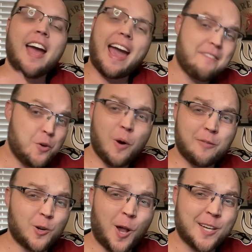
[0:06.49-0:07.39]
Have you
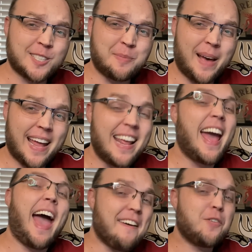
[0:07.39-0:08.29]
ever lost a bet?
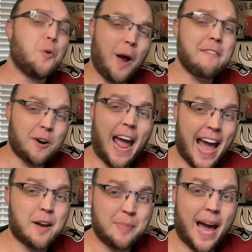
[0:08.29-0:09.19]
Have you ever
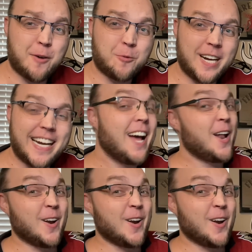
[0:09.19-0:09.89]
had a bad read?